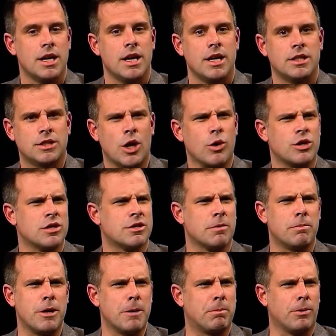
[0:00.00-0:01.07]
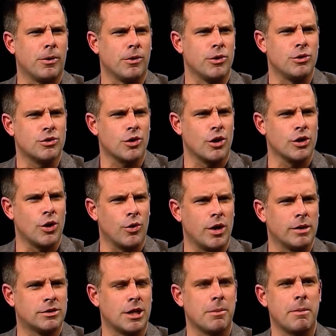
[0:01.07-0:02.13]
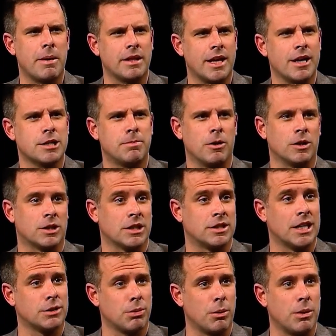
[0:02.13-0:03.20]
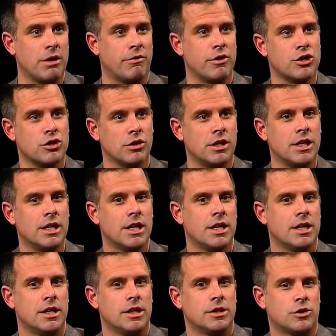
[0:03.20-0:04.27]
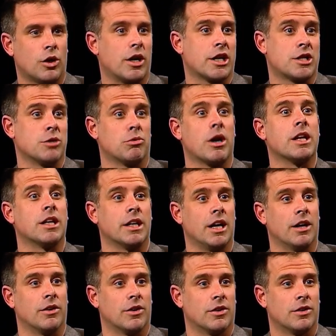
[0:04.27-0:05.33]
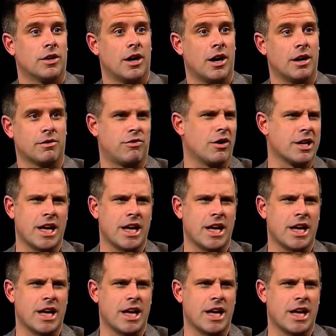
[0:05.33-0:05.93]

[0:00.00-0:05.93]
He's coaching some people. You started going nuts. Tell me about that experience because that's where we officially started actually running together, uh, very